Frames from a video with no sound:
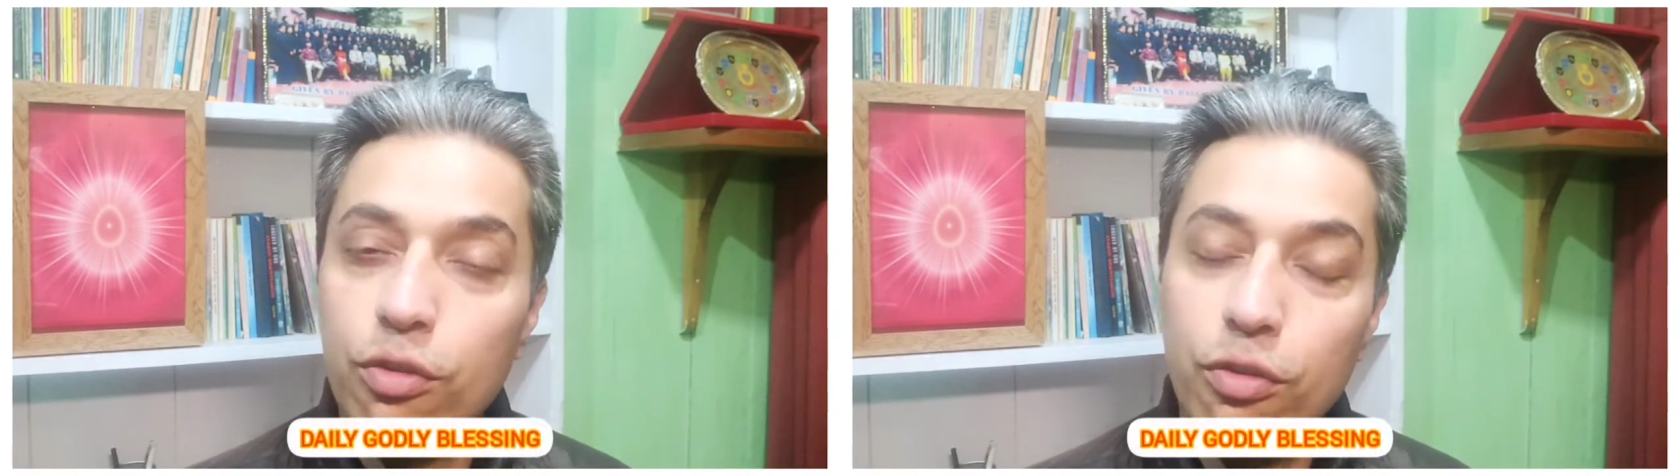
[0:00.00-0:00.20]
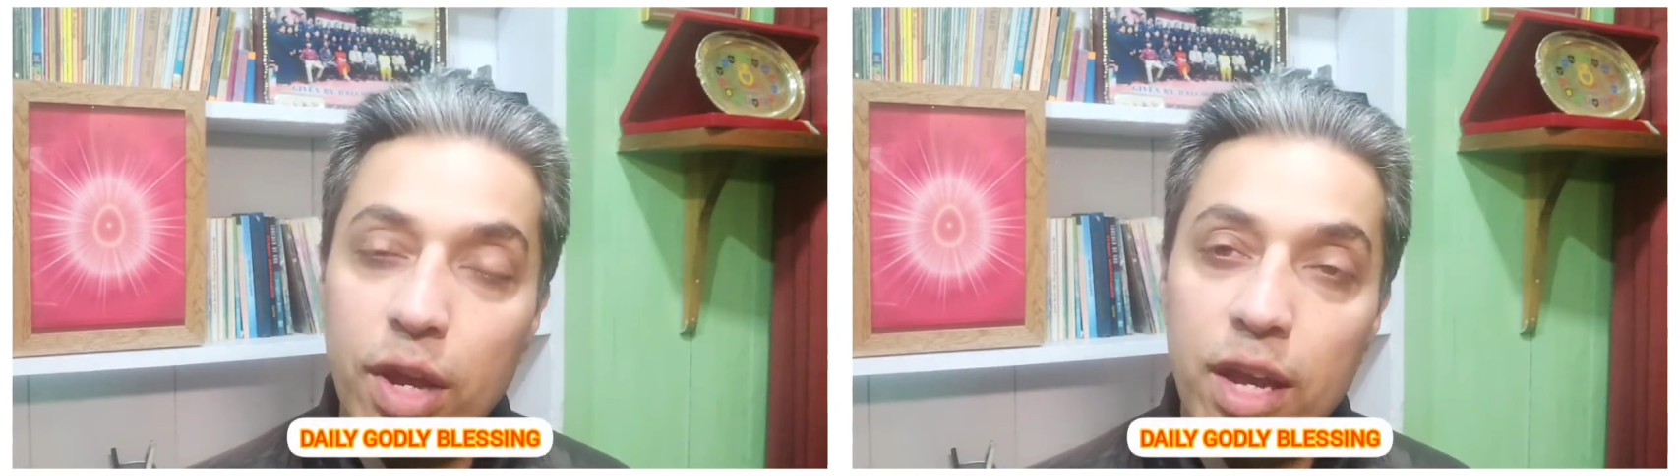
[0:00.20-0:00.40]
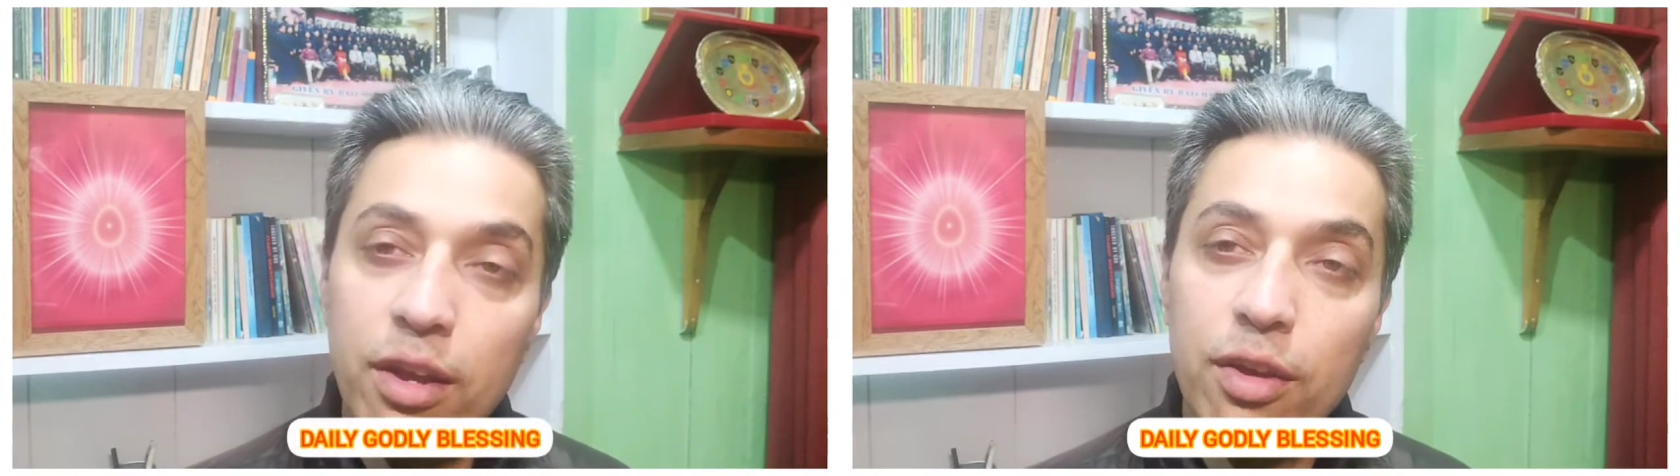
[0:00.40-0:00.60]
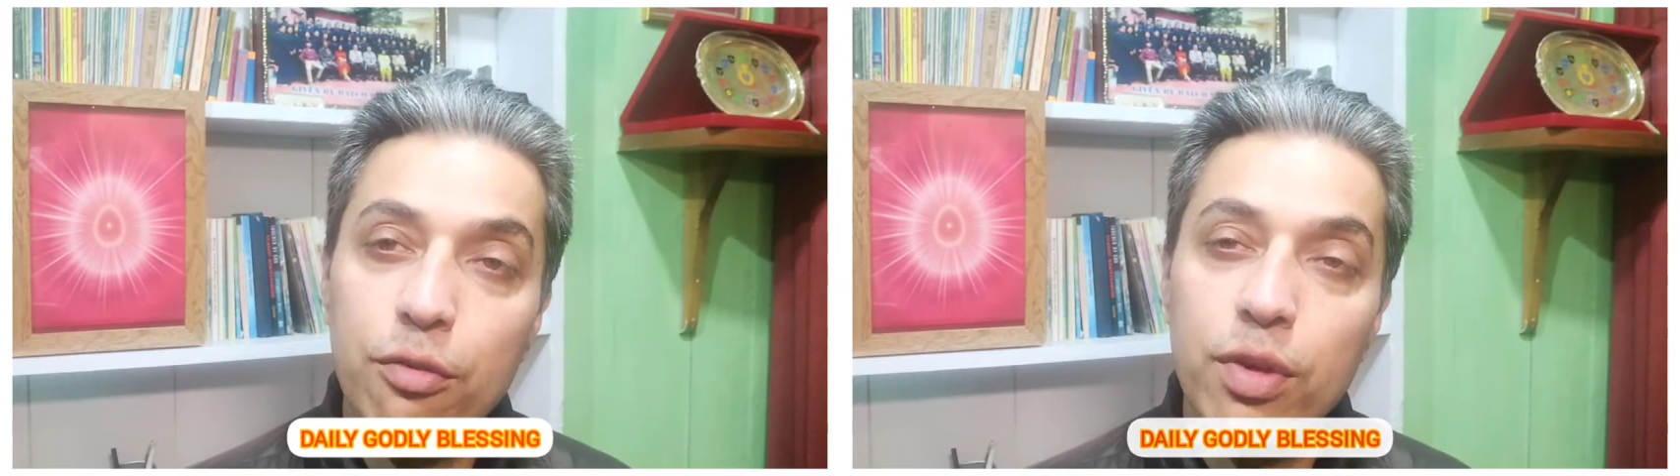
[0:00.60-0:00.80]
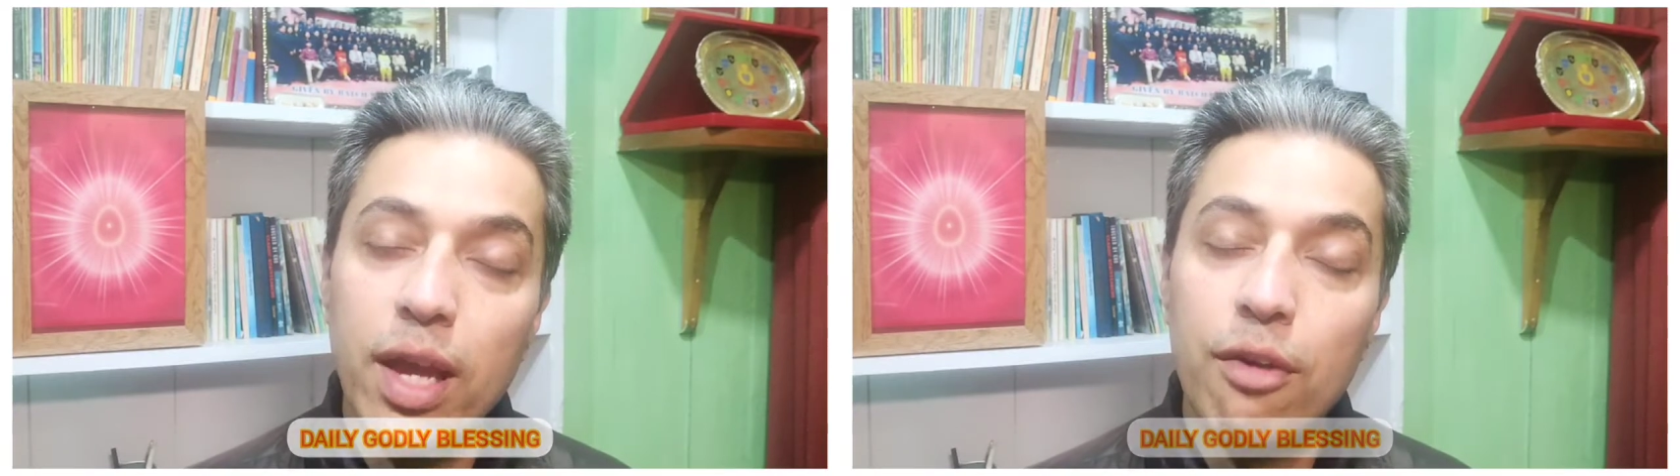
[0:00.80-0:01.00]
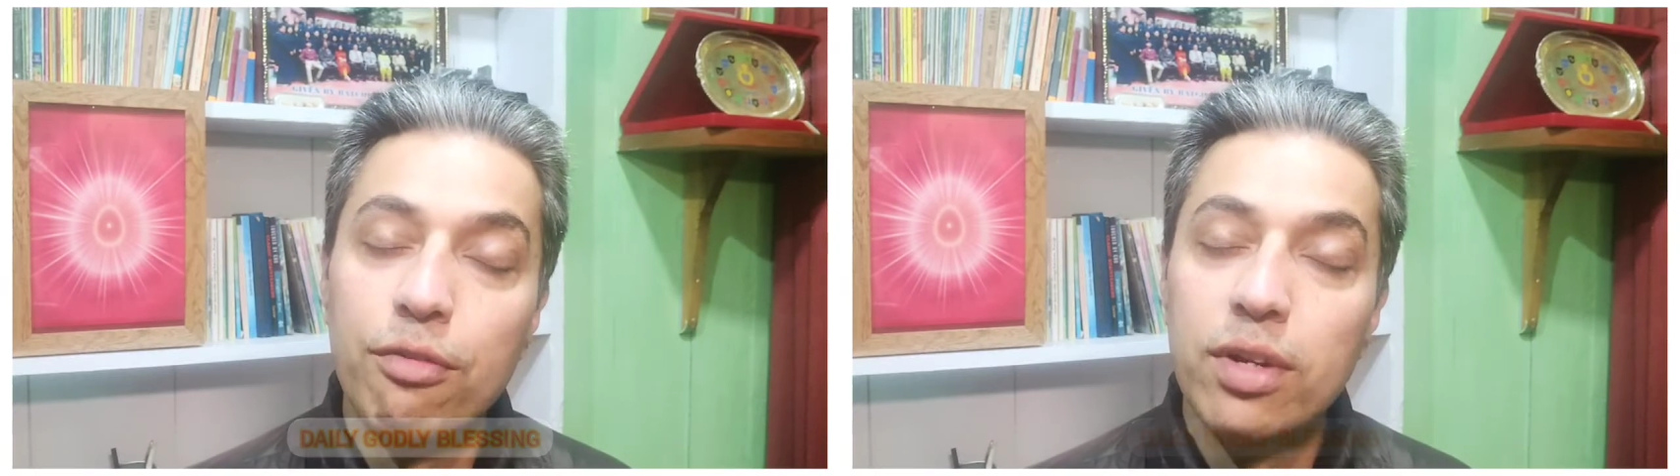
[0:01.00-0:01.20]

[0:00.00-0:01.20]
where we have